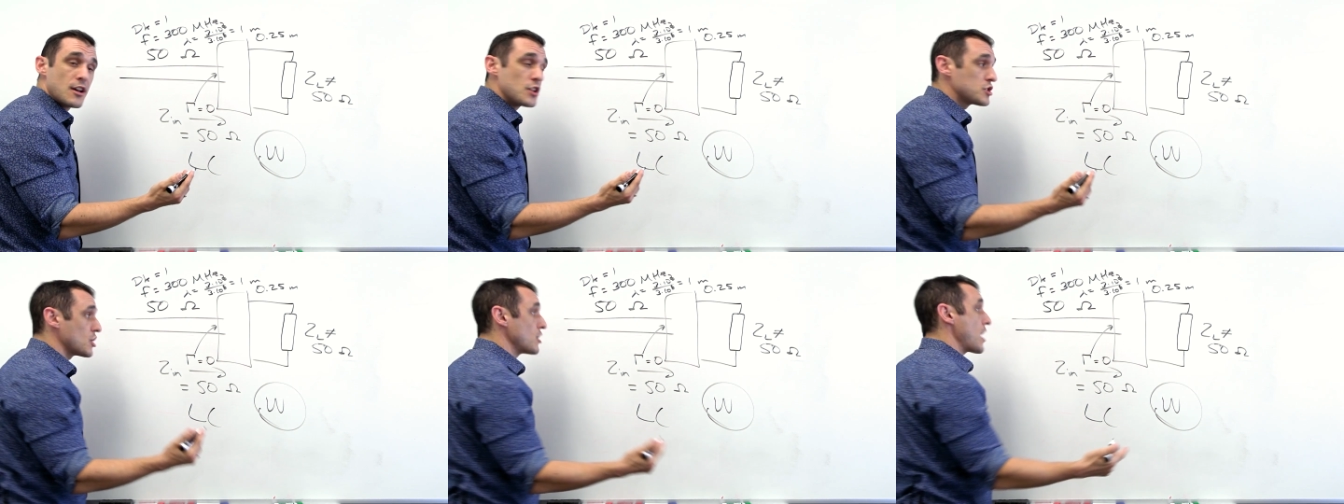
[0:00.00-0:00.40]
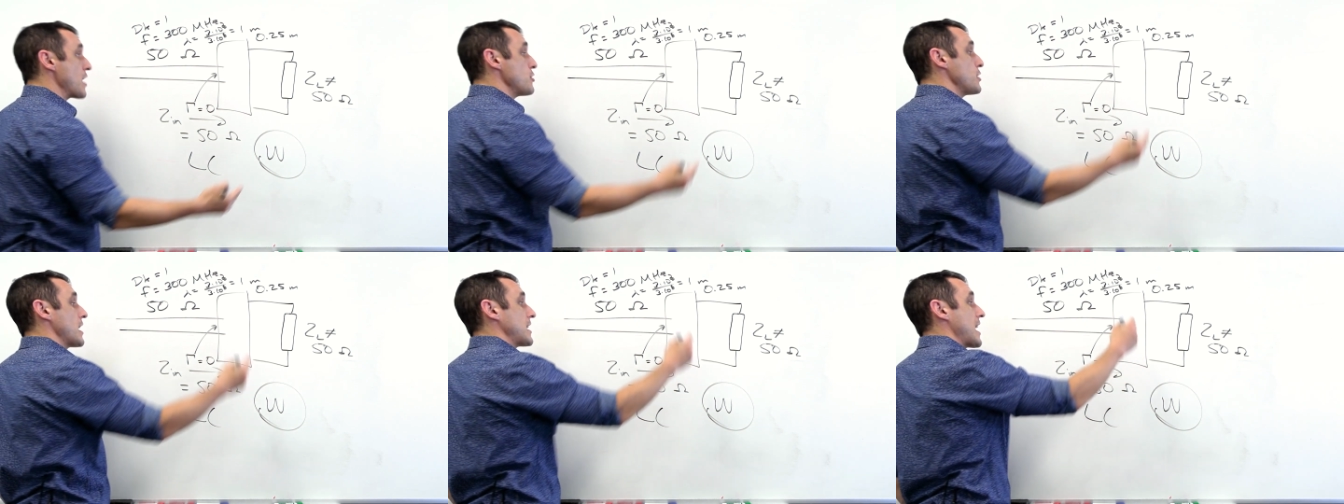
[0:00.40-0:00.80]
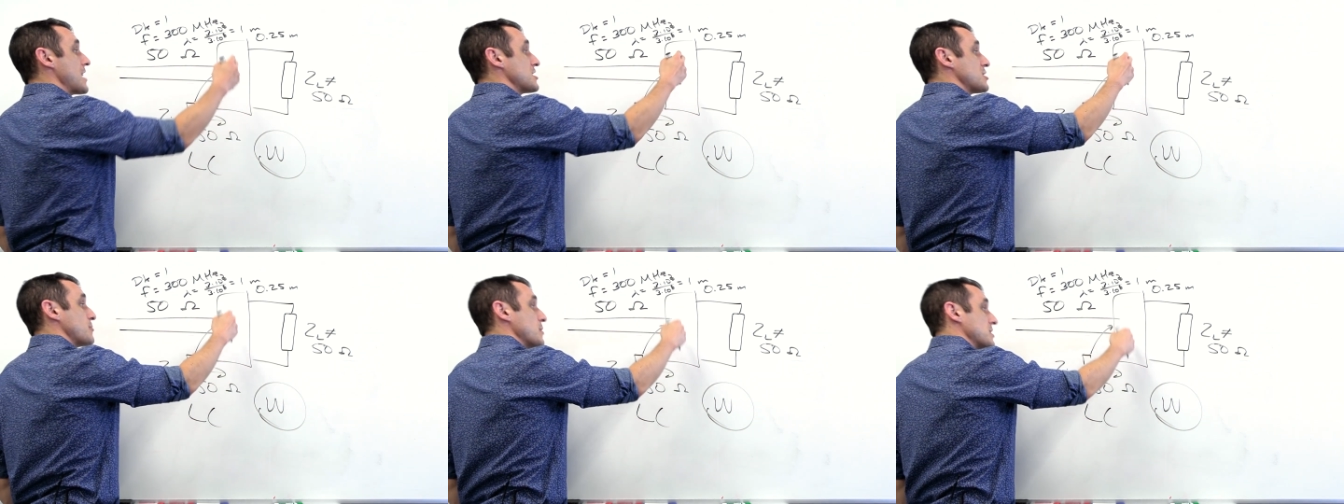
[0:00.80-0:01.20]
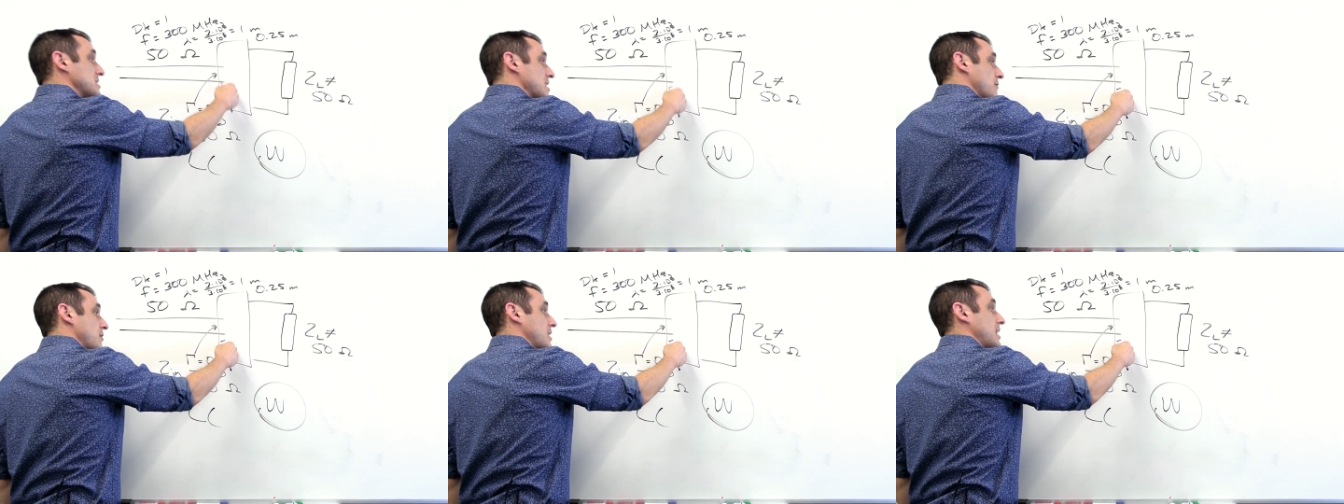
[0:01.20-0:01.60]
so that you get a
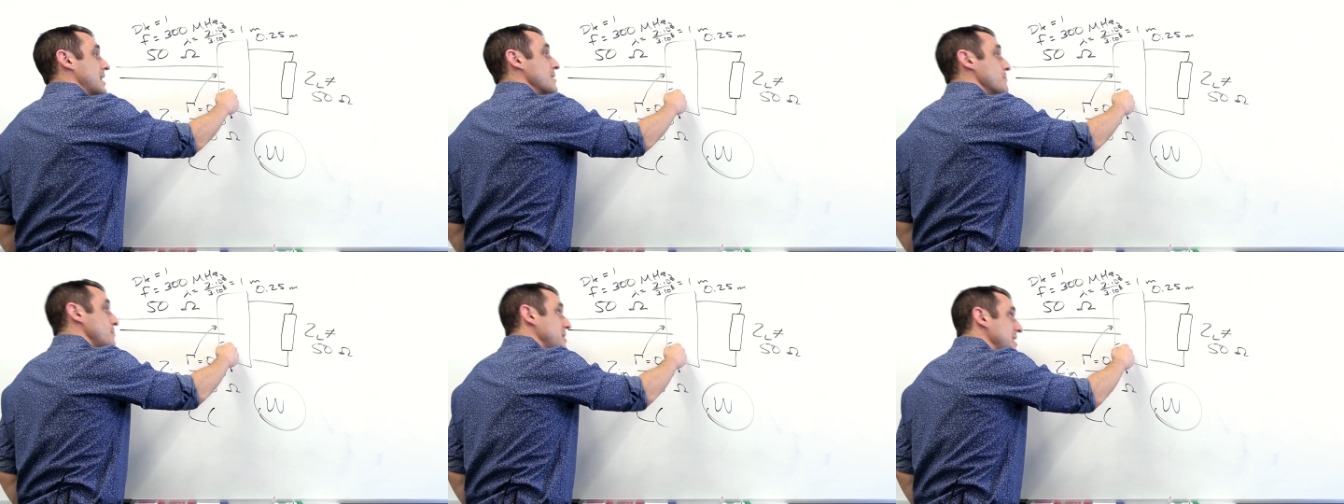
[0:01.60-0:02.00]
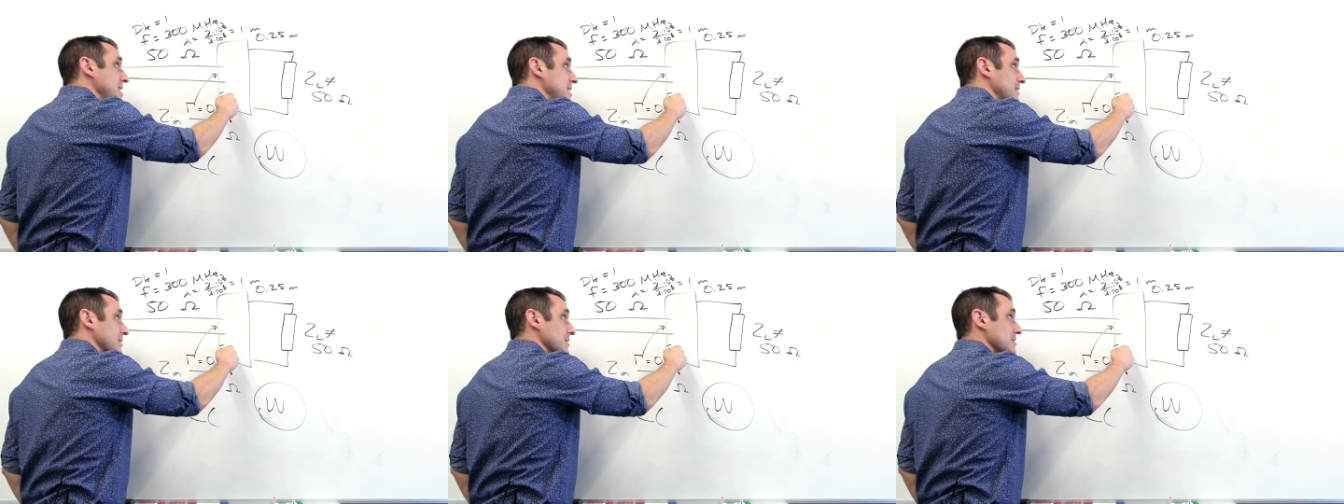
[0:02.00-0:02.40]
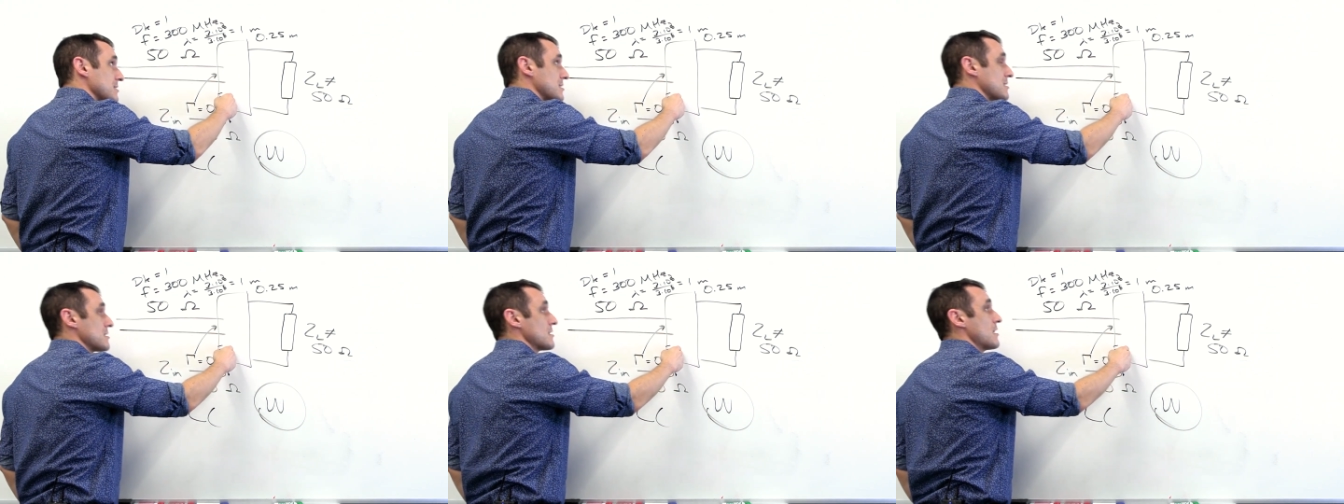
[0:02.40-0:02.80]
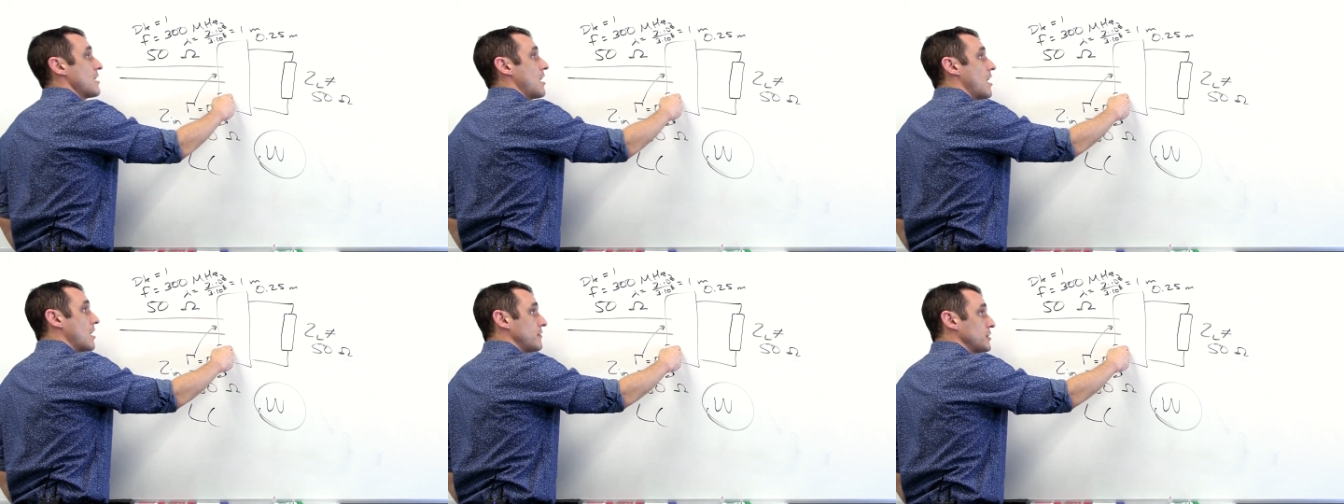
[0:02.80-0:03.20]
specific impedance
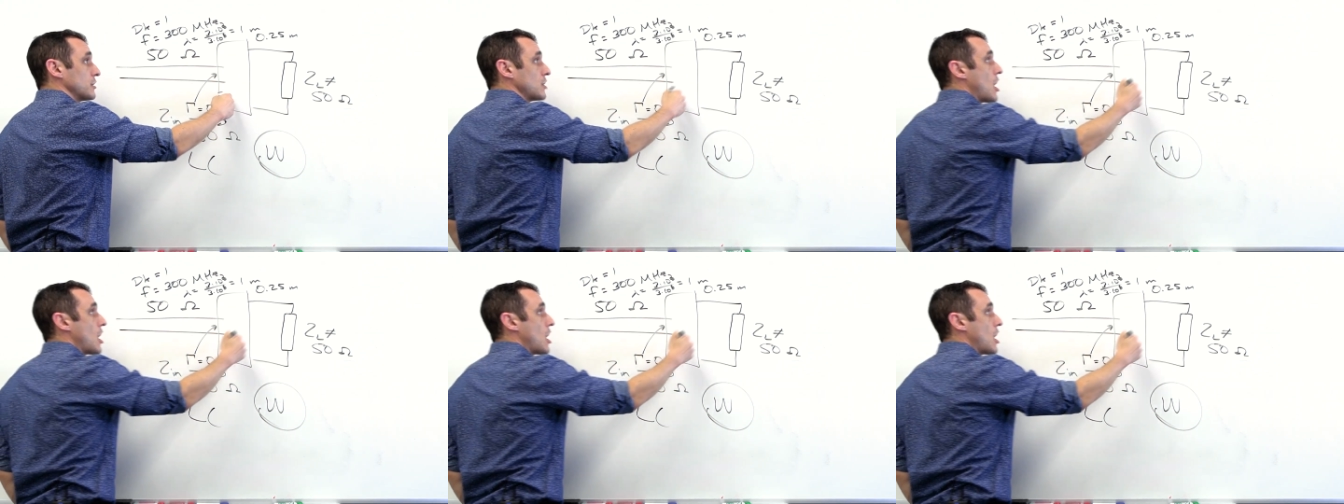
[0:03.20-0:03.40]
of the